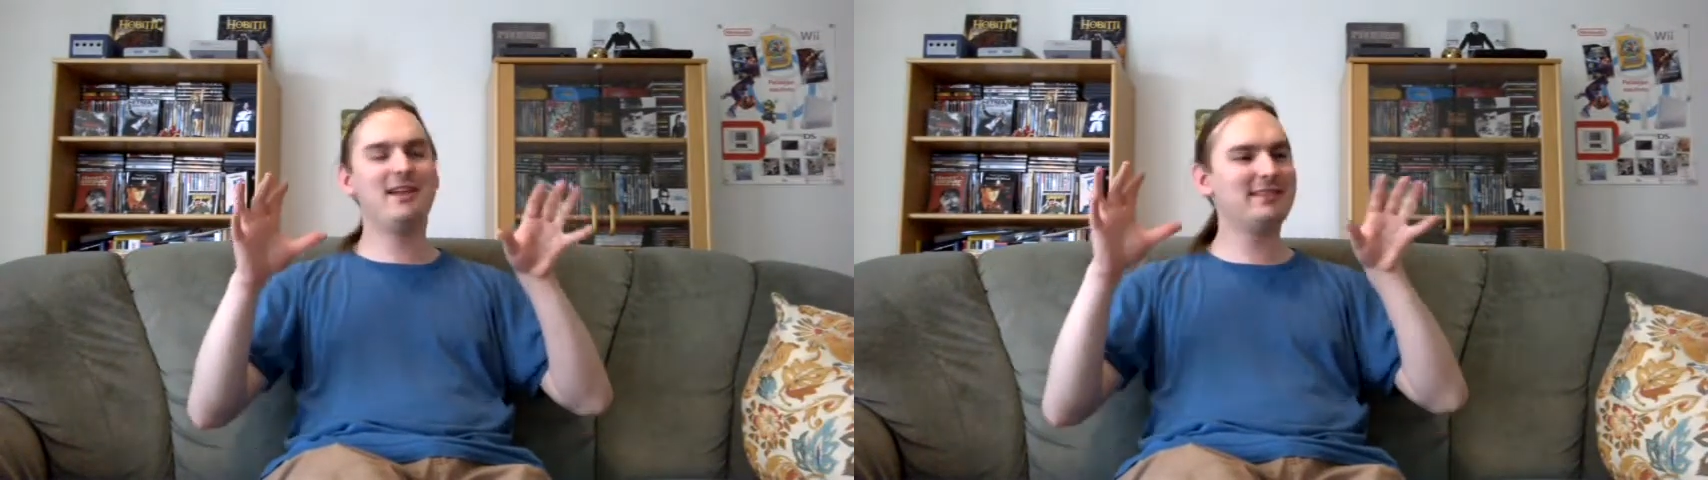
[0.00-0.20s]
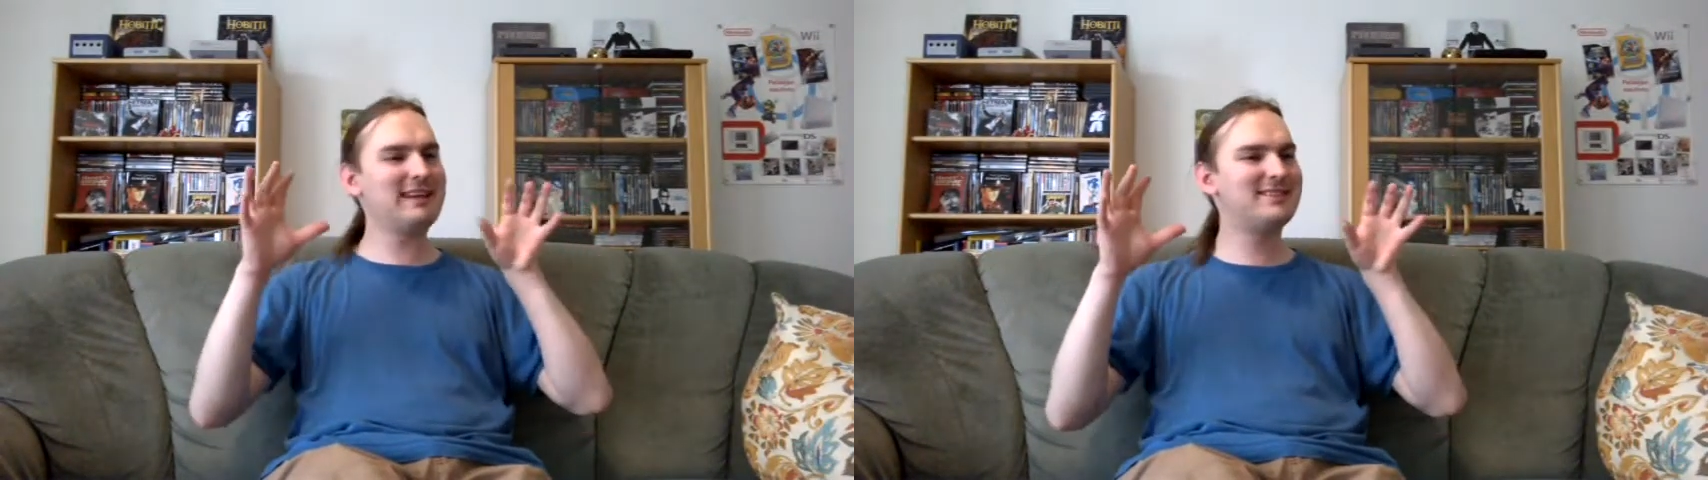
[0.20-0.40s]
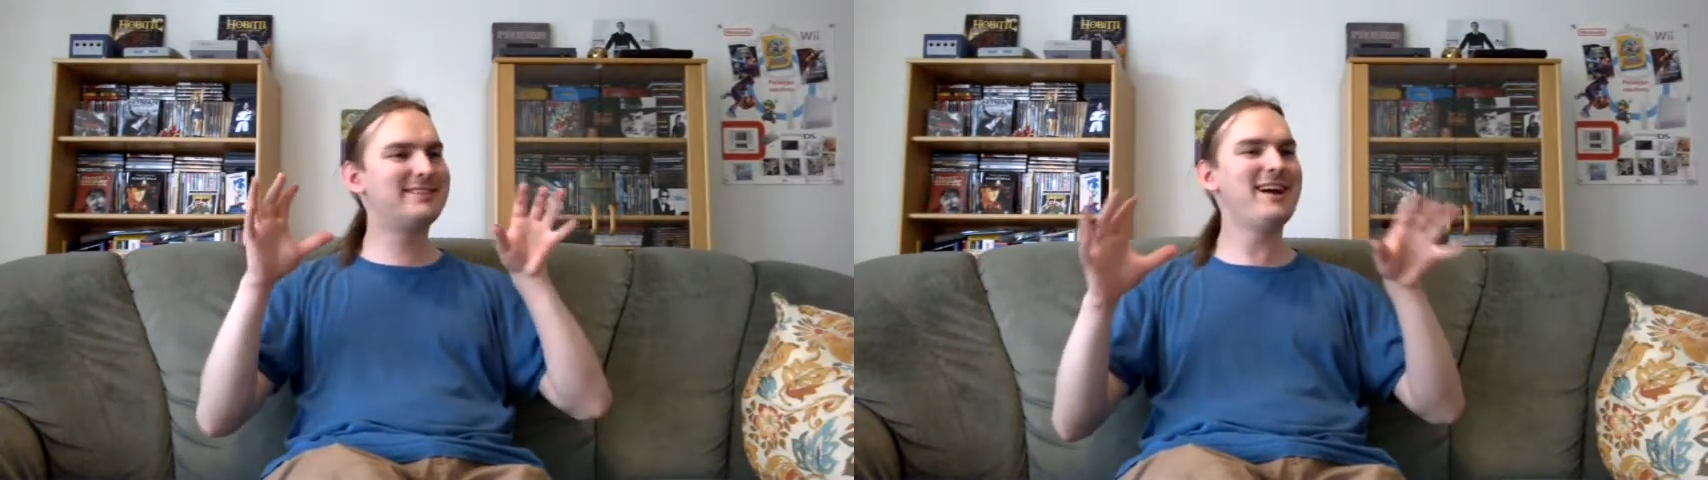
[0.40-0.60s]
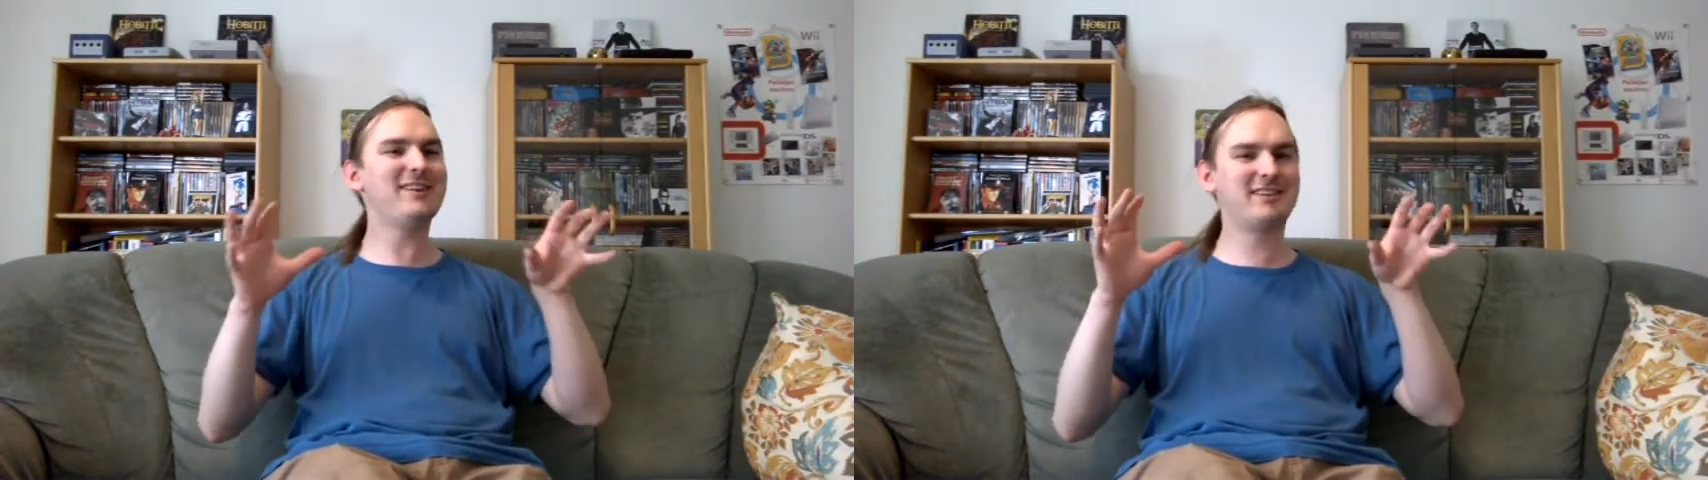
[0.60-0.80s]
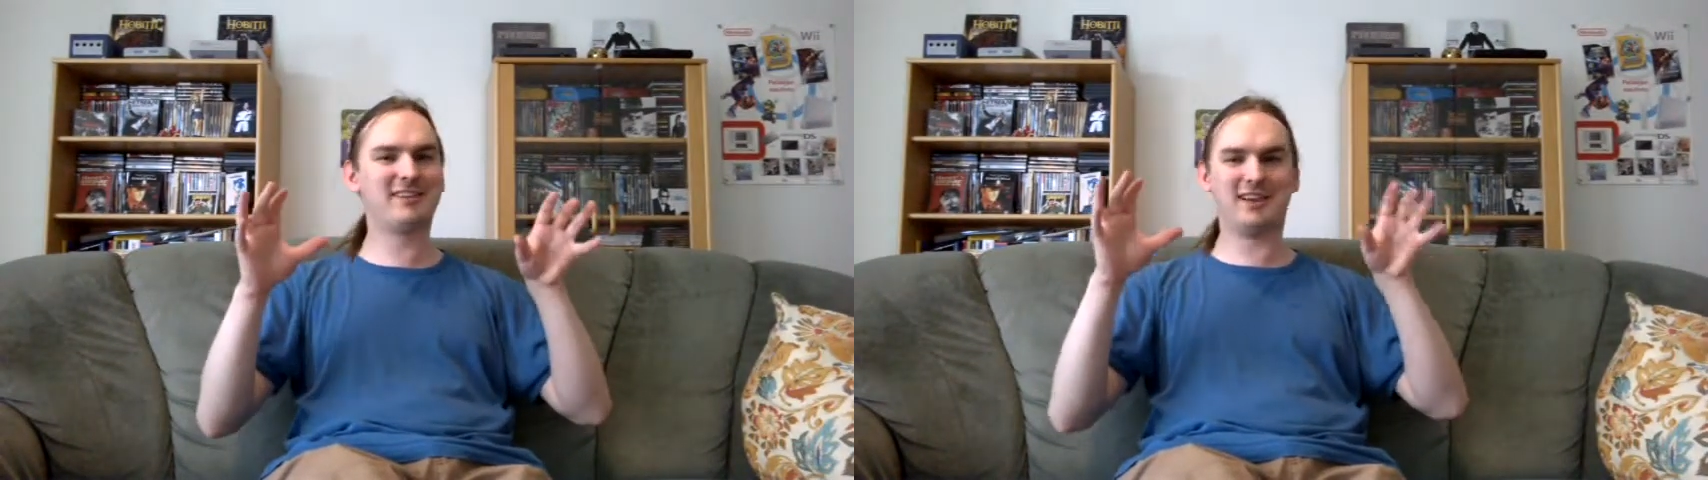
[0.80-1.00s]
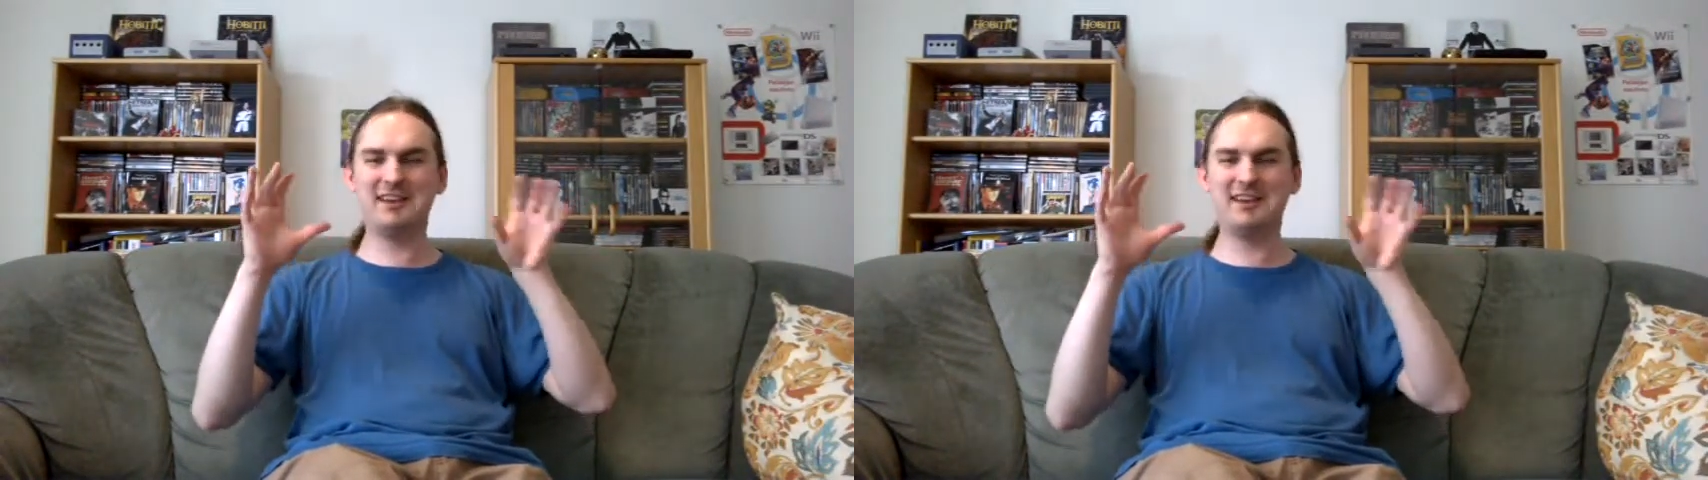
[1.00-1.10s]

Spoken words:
that just